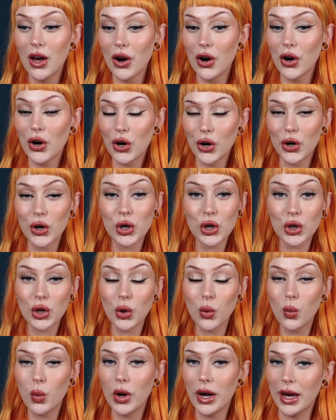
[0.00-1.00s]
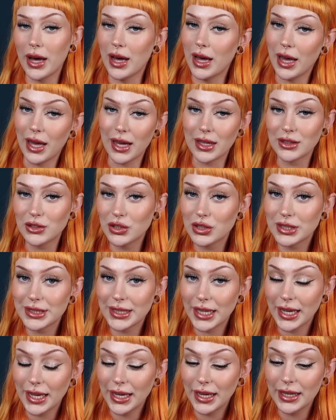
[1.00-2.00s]
heard what I had to
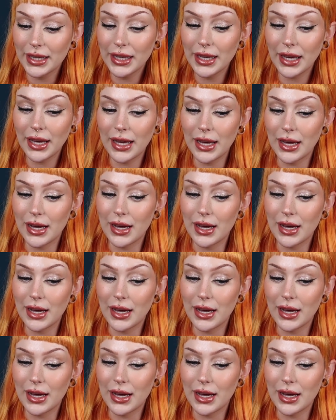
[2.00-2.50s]
say,